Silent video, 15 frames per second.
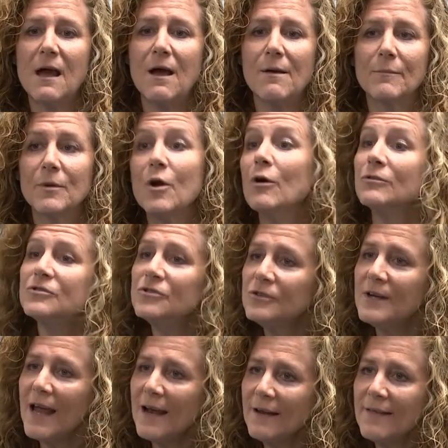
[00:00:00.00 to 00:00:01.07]
um,
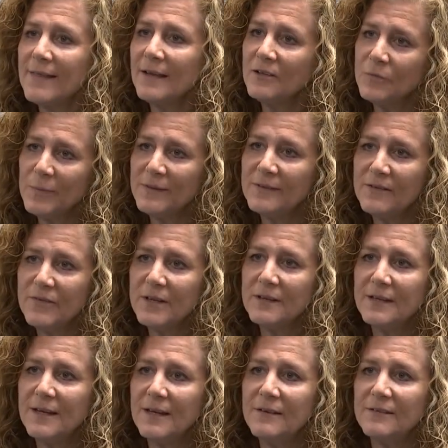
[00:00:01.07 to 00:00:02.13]
cultured anything
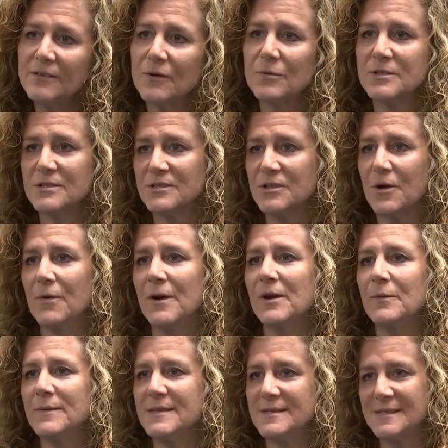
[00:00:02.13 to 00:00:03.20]
specifically, so we're just going
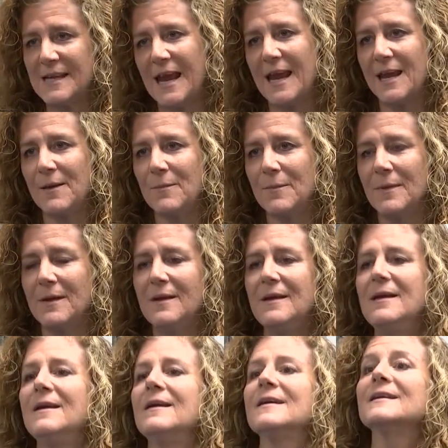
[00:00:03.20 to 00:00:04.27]
with the same
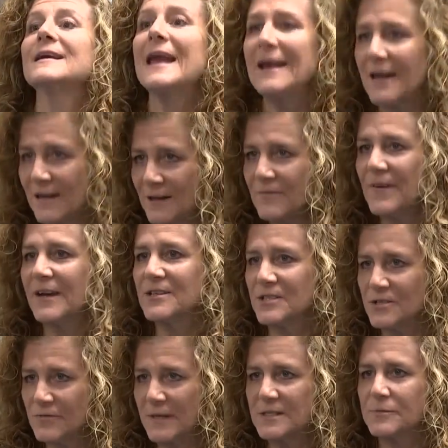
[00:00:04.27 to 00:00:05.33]
canine
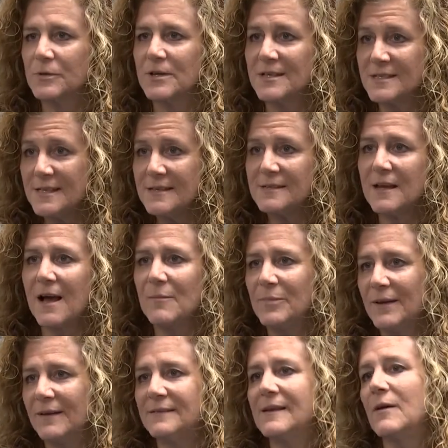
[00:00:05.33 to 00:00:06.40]
infectious respiratory disease
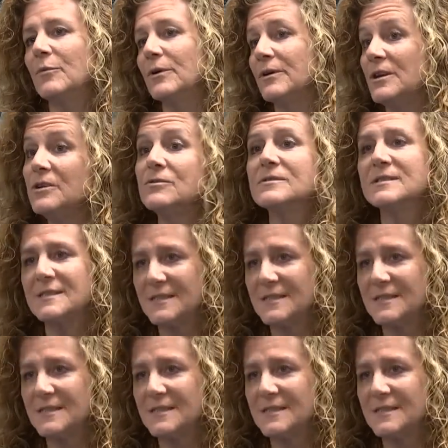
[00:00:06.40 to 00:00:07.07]
complex that we're used to